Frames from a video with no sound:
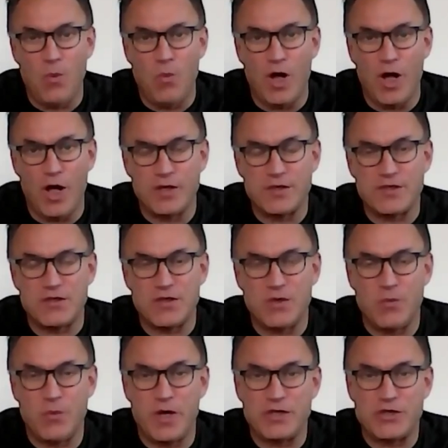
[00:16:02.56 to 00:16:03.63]
words
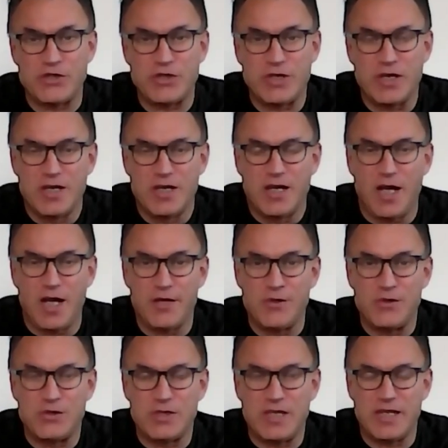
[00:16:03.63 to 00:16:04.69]
which are
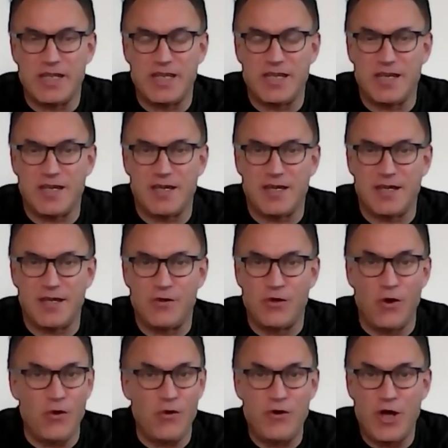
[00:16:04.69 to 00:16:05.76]
usually
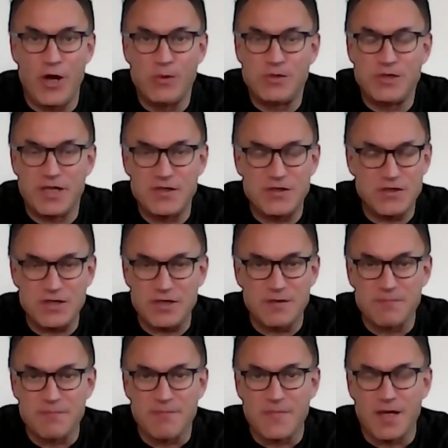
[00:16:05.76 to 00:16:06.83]
not noticed
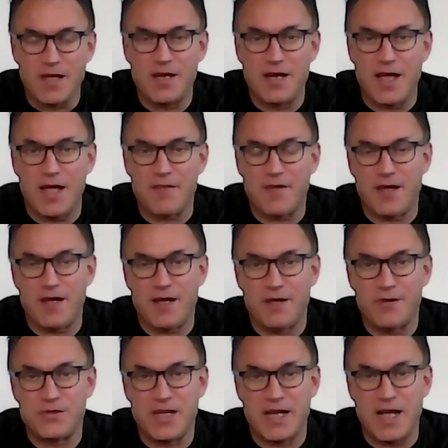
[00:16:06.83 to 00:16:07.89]

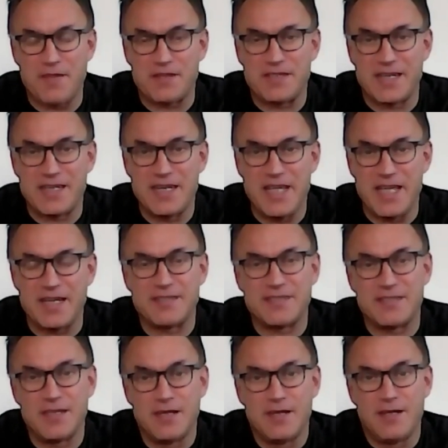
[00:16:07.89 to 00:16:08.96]
using other
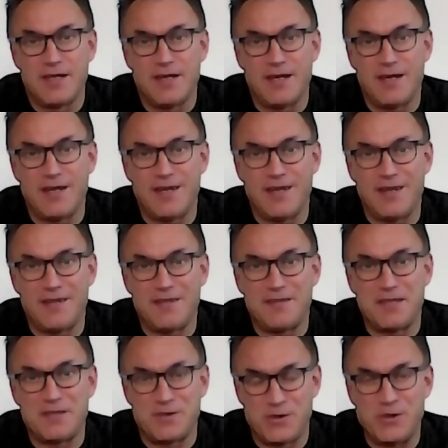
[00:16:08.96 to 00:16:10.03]
techniques,
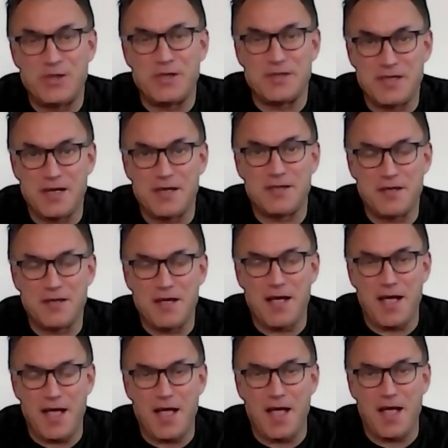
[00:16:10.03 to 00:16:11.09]
the students
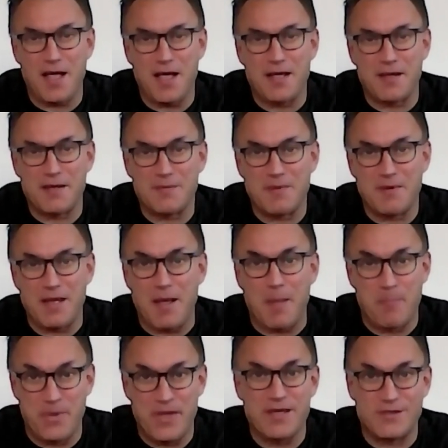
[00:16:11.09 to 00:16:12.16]

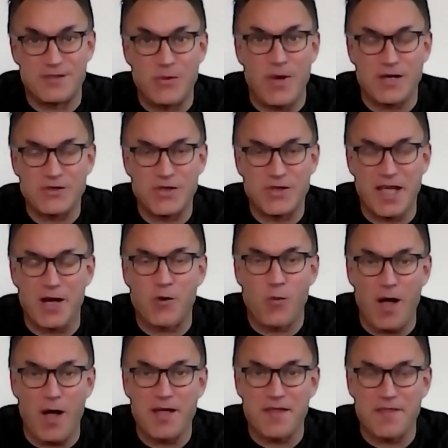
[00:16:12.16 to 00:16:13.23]
appear to actually
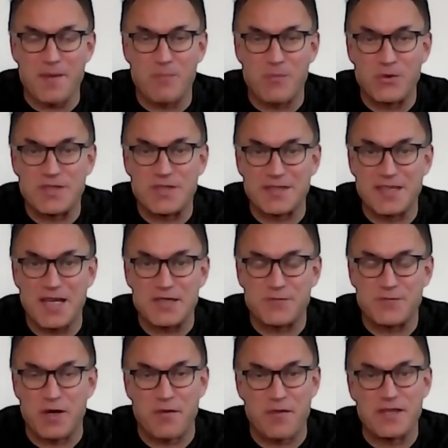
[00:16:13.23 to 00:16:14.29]
acquire them more
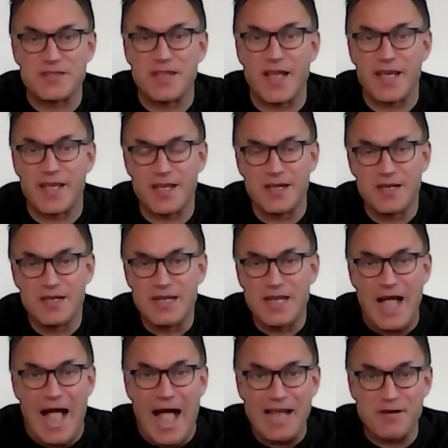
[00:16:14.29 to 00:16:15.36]
successfully. Things like
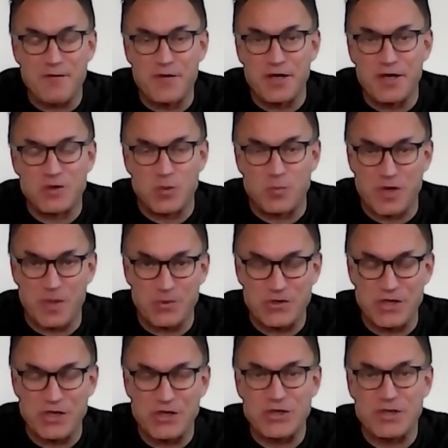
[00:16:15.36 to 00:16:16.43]
adverbs or
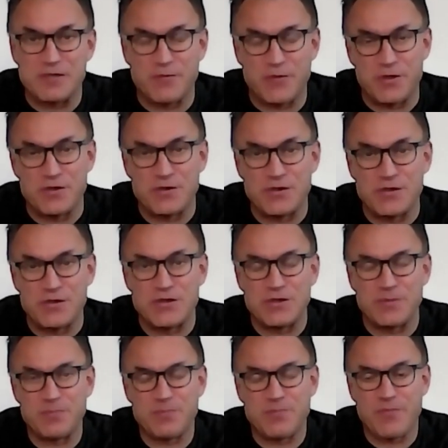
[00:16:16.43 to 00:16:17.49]
prepositions, for
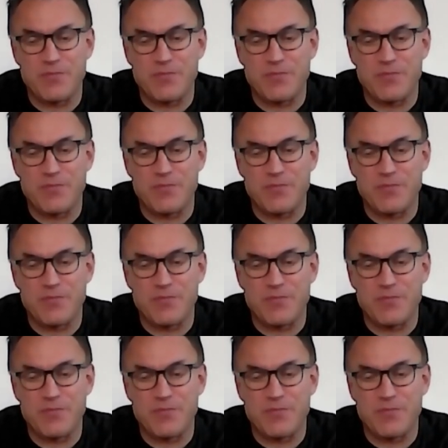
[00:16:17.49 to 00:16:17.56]
instance.